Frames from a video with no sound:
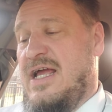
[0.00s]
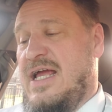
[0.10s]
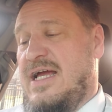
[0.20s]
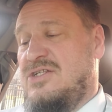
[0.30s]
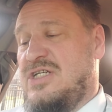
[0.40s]

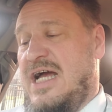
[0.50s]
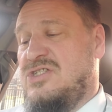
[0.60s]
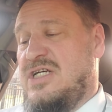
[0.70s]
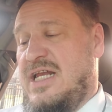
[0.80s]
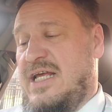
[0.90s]
and John
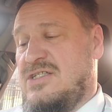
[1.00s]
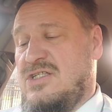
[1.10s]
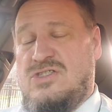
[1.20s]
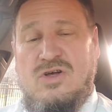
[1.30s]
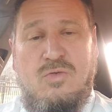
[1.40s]
Jennings.
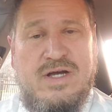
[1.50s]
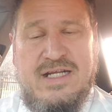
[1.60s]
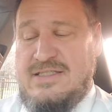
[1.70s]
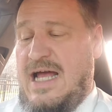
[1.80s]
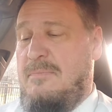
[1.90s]
And so we'll kind
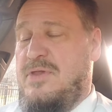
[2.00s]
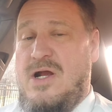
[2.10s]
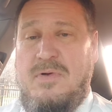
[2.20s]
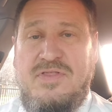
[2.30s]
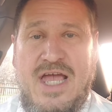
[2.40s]
of stop
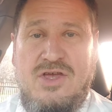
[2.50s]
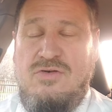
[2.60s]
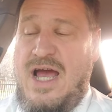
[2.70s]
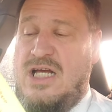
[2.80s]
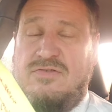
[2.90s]
there, but thank you
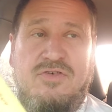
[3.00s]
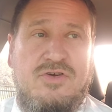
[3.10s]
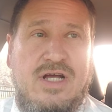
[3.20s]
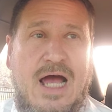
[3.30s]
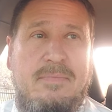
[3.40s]
guys for
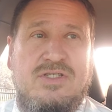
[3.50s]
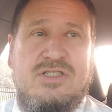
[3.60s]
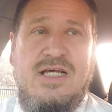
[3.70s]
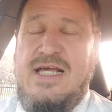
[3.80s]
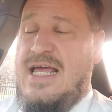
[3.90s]
your
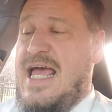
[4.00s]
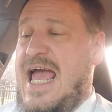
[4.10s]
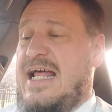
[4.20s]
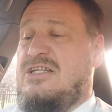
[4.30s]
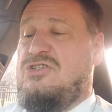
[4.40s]
comments.
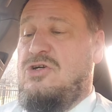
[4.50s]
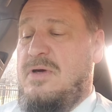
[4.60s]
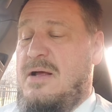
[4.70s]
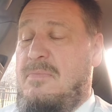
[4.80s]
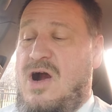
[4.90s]
And at the two
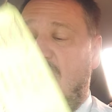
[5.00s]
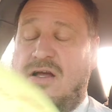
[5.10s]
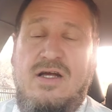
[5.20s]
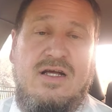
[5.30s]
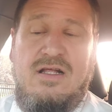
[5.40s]
minute
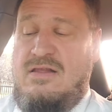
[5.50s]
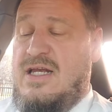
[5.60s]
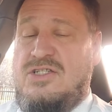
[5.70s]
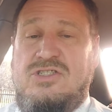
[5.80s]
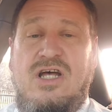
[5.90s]
mark, let us